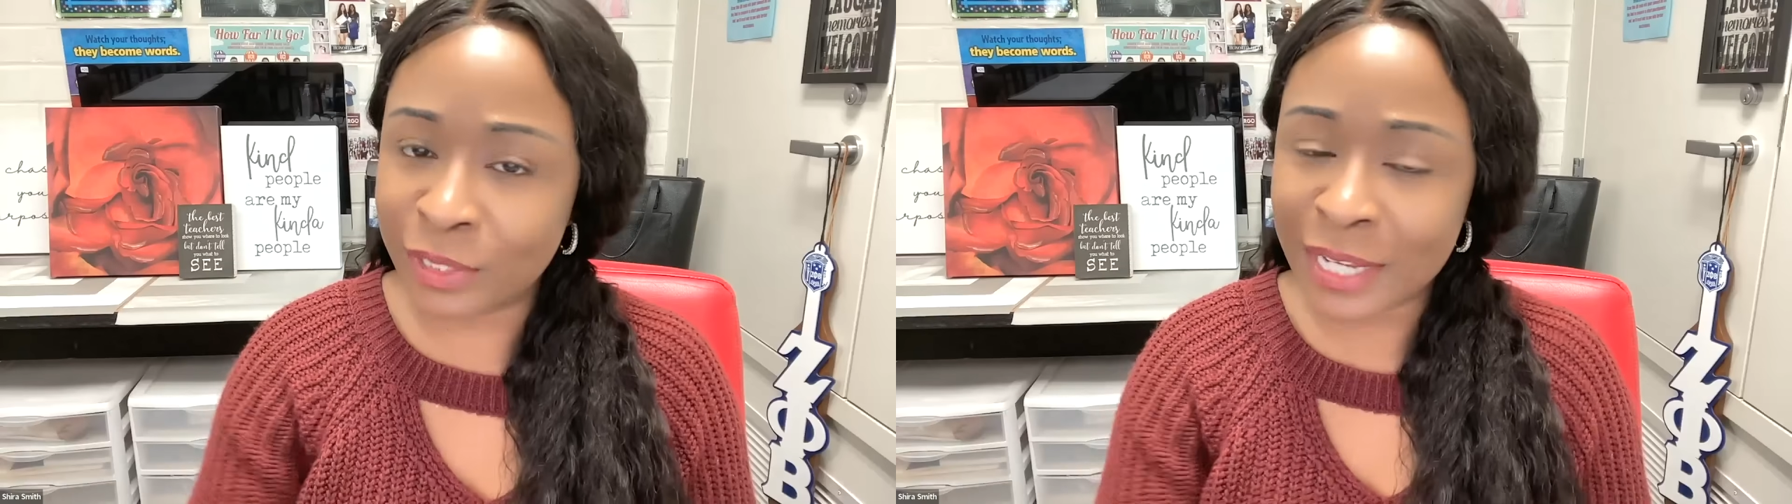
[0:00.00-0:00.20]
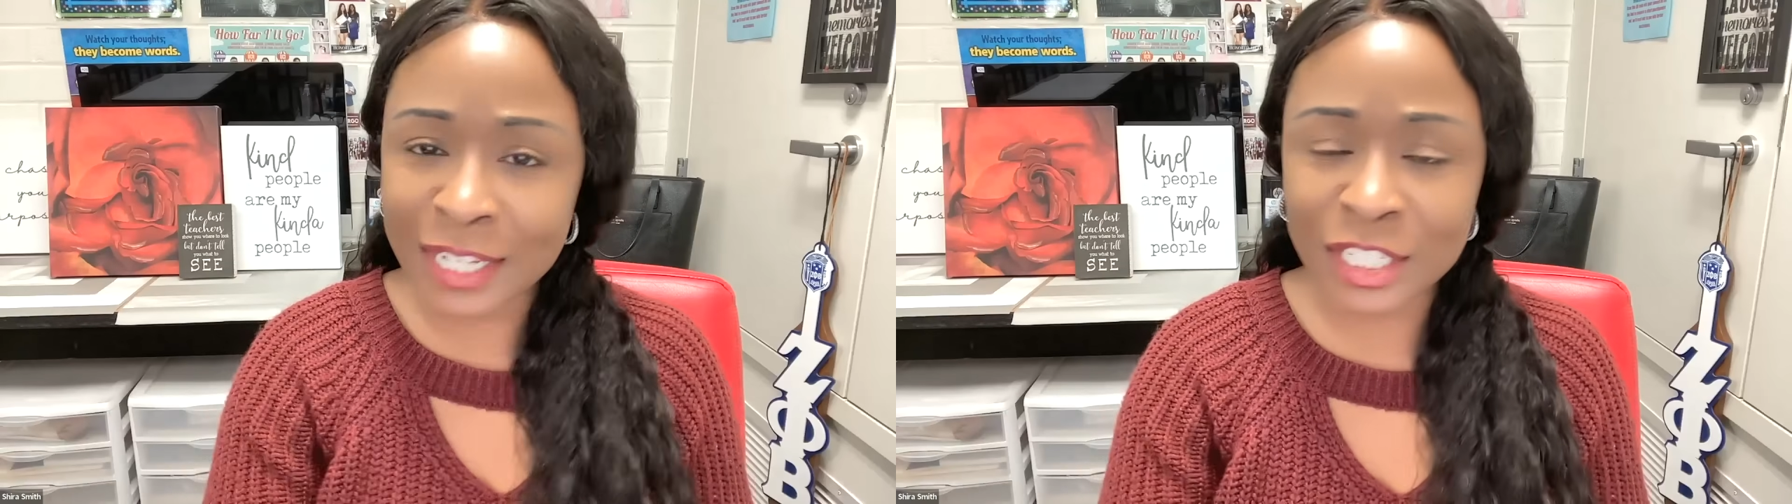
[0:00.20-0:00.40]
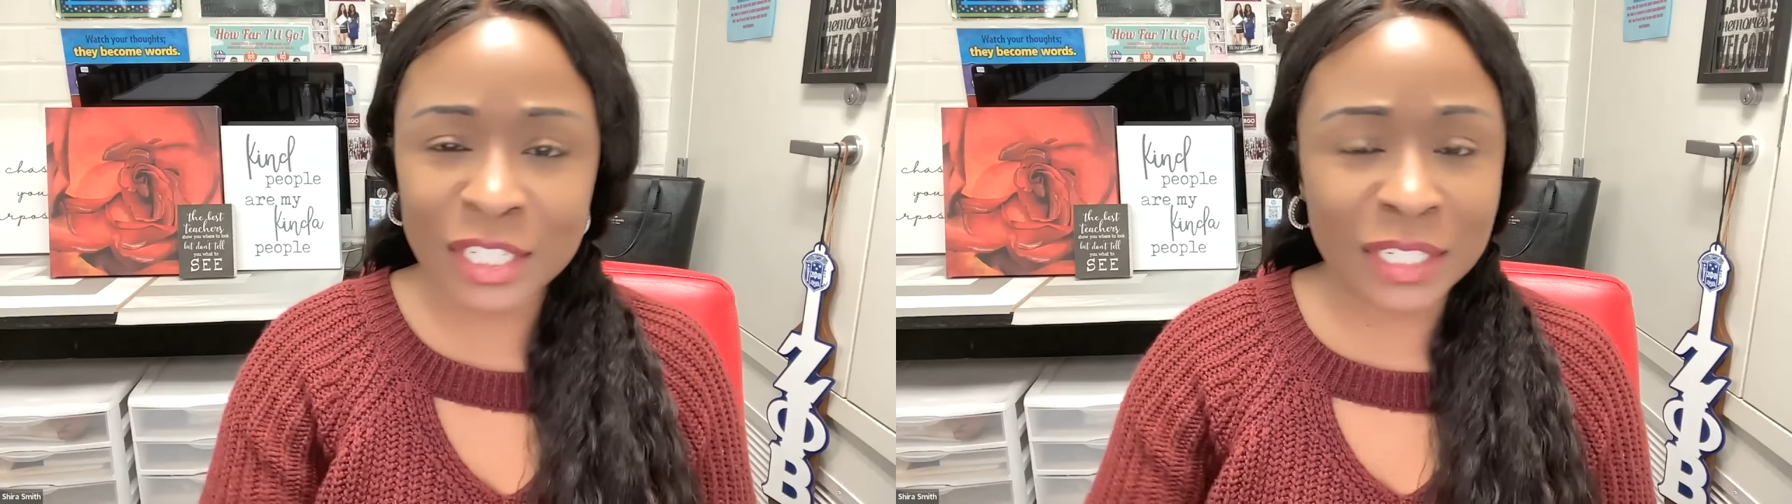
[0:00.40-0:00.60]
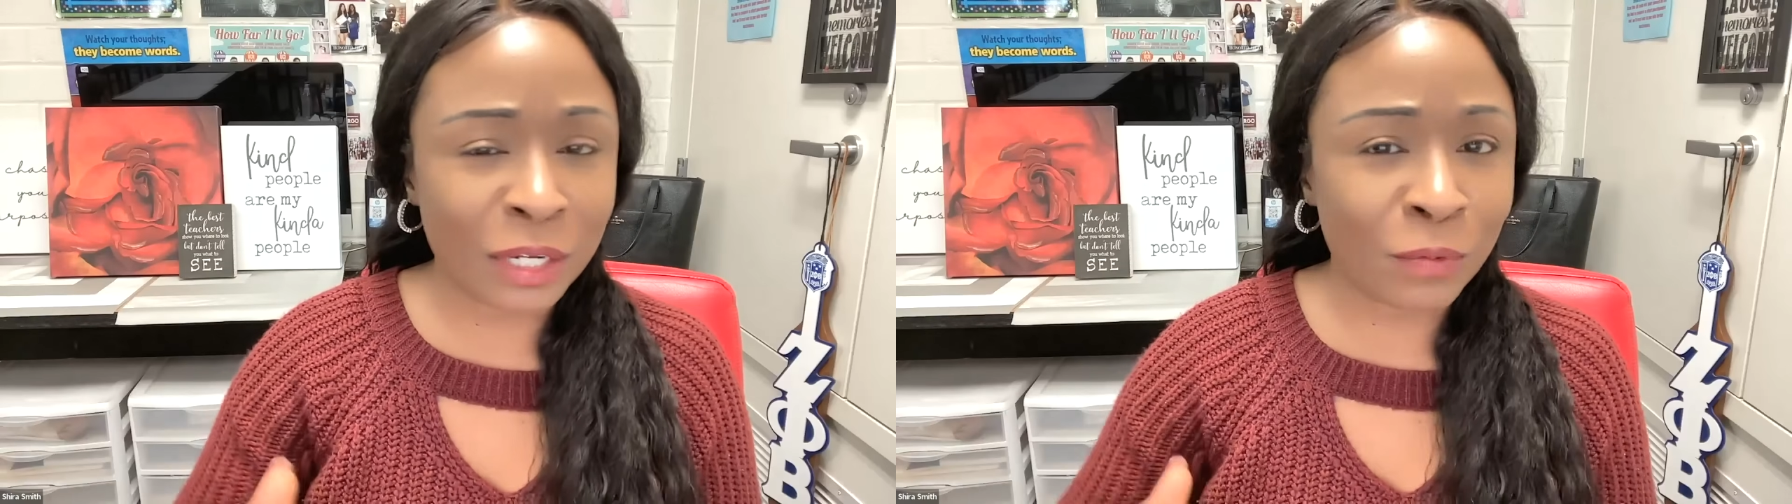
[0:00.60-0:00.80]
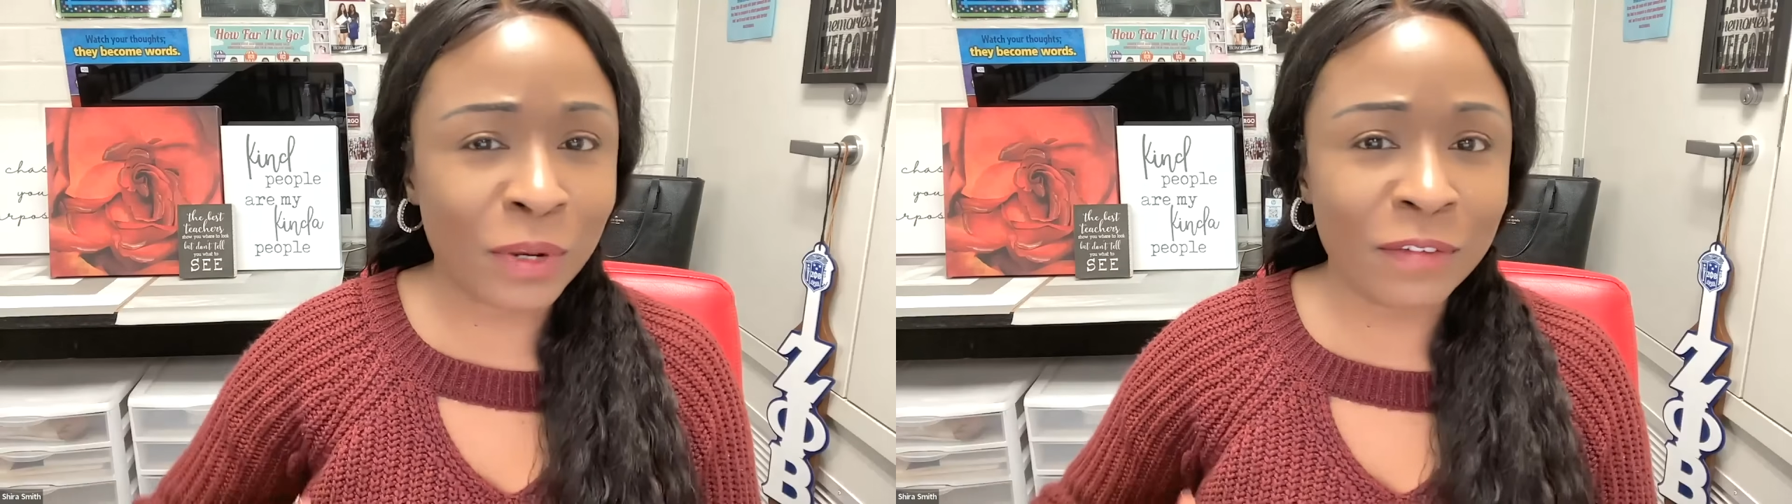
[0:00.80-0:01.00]
protection.
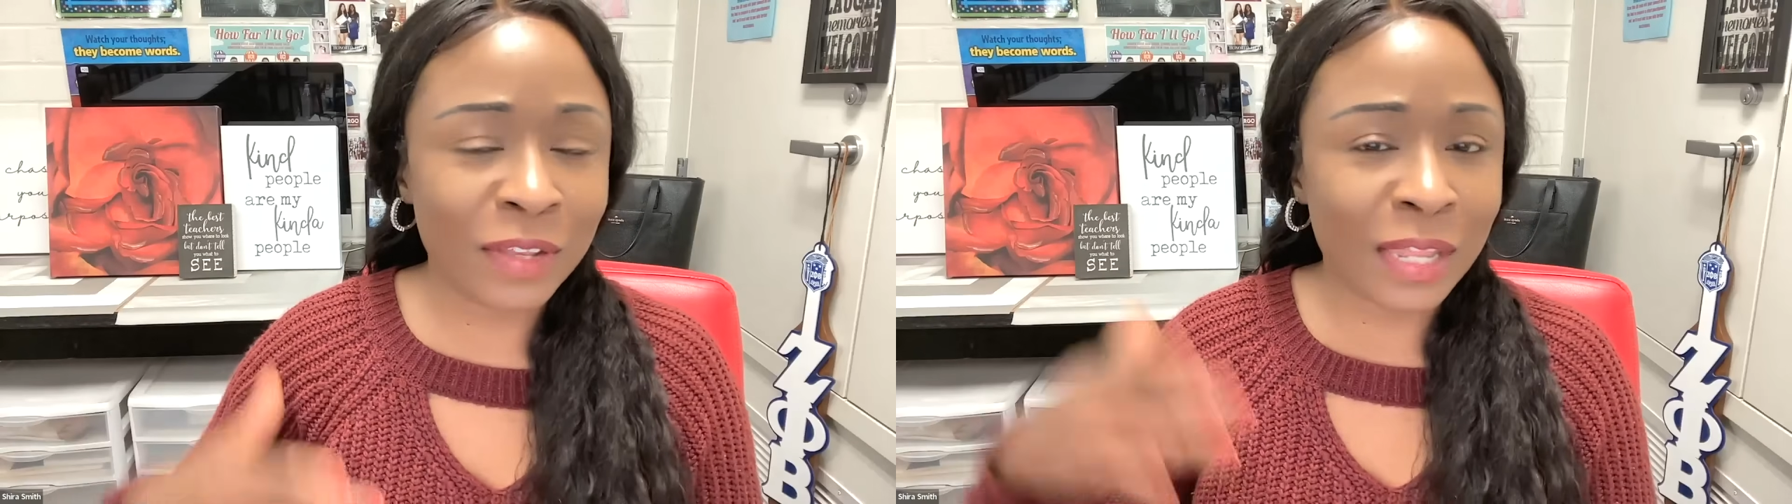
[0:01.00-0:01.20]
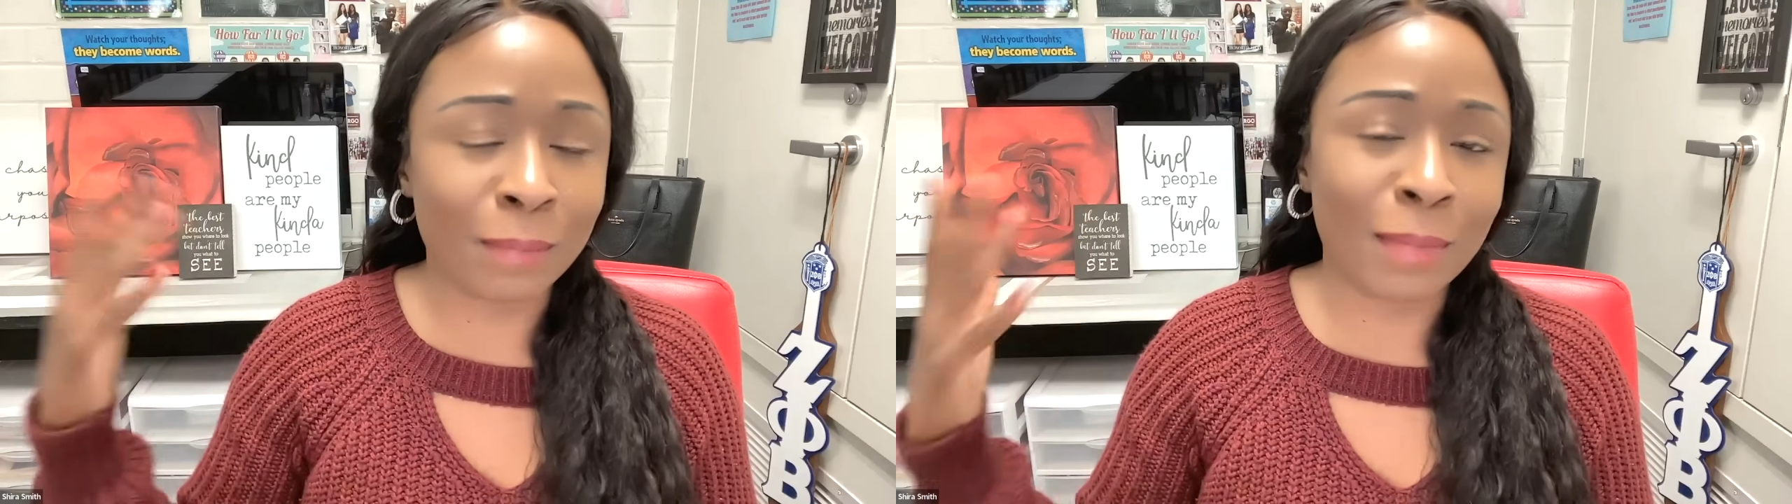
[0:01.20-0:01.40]
And I really feel like